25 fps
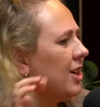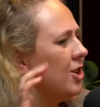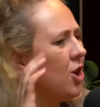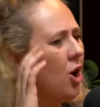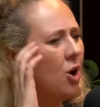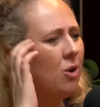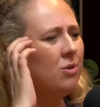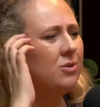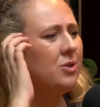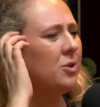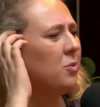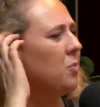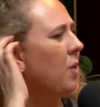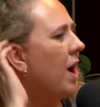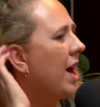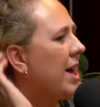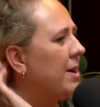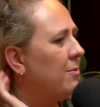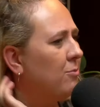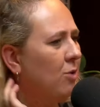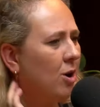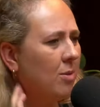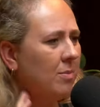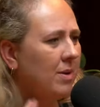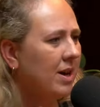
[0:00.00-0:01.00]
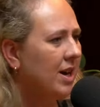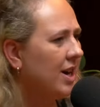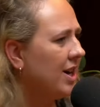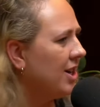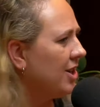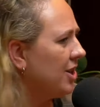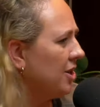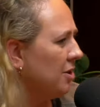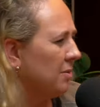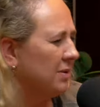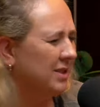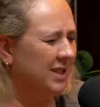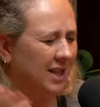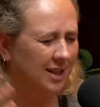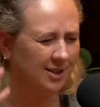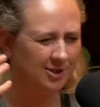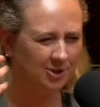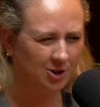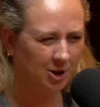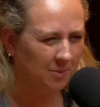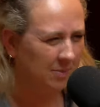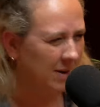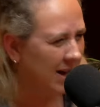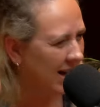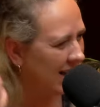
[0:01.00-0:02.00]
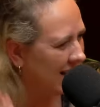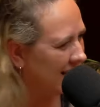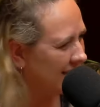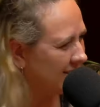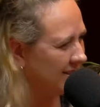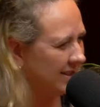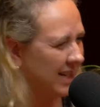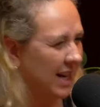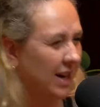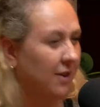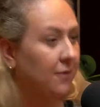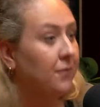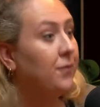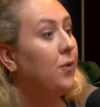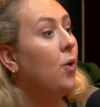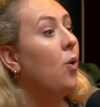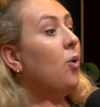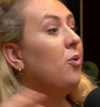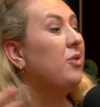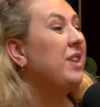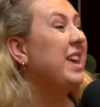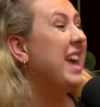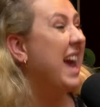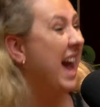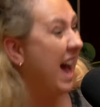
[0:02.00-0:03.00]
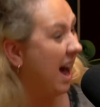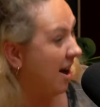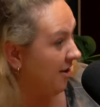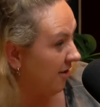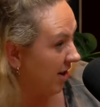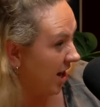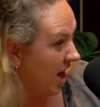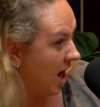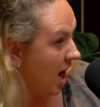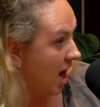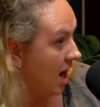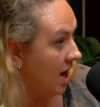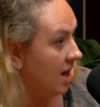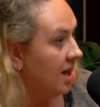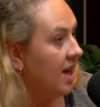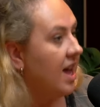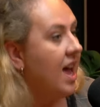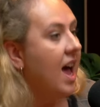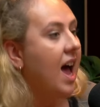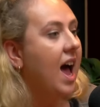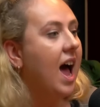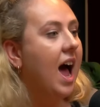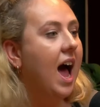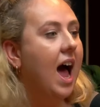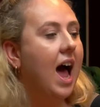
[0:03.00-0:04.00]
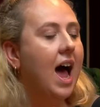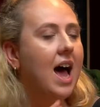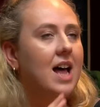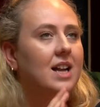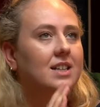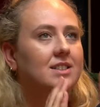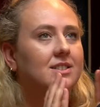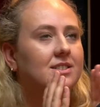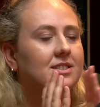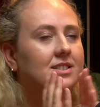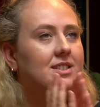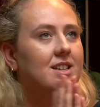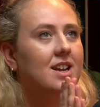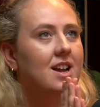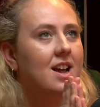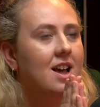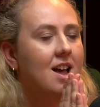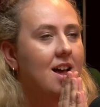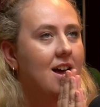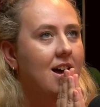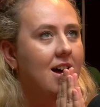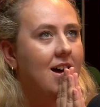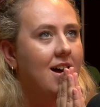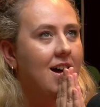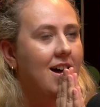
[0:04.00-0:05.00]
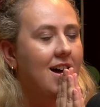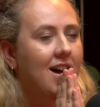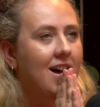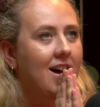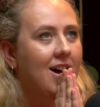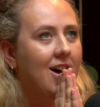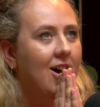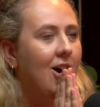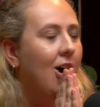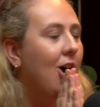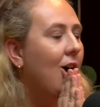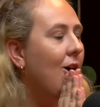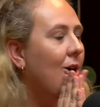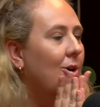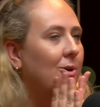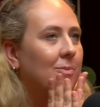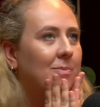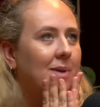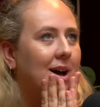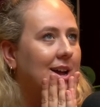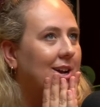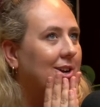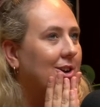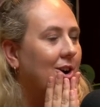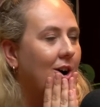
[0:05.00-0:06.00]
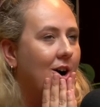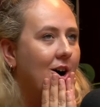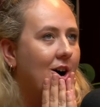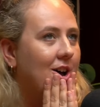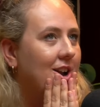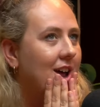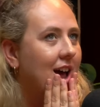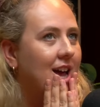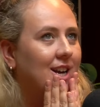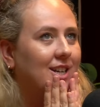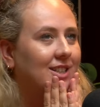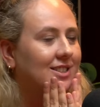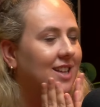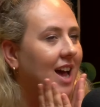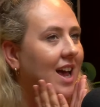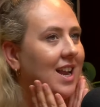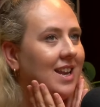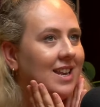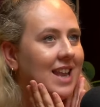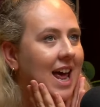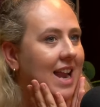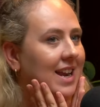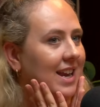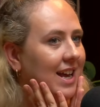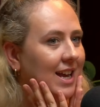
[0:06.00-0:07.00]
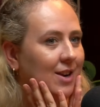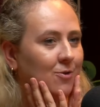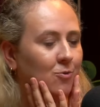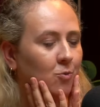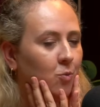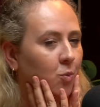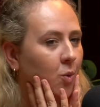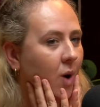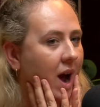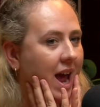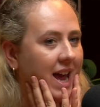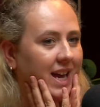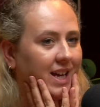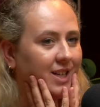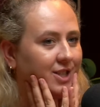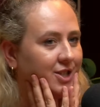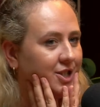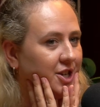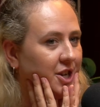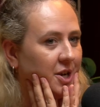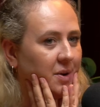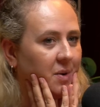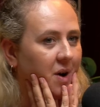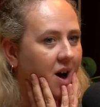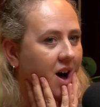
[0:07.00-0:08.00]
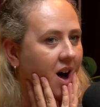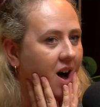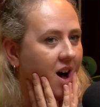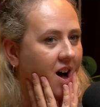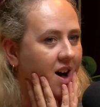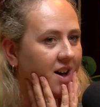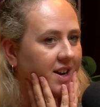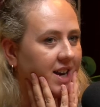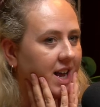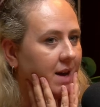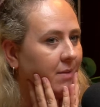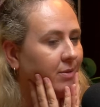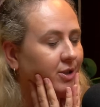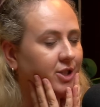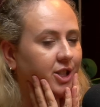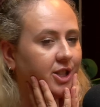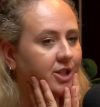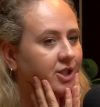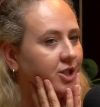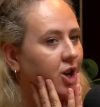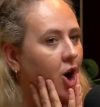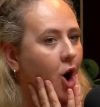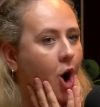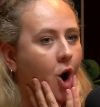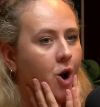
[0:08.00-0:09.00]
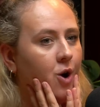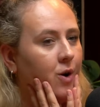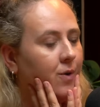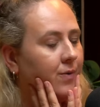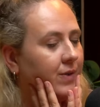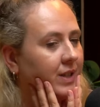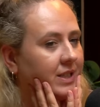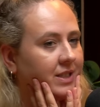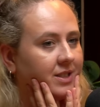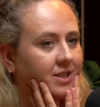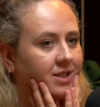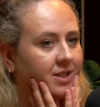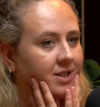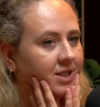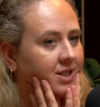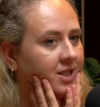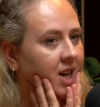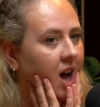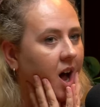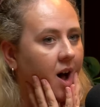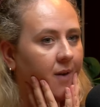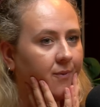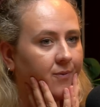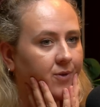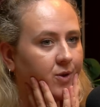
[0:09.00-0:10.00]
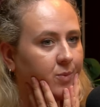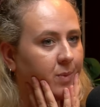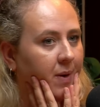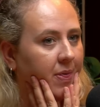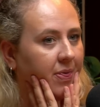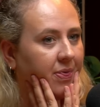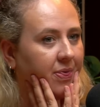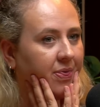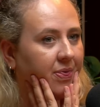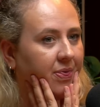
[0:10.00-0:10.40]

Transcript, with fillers: an older white woman who was like super holistic for the area and oh my god i just i lent in way too hard it was just overstuffed with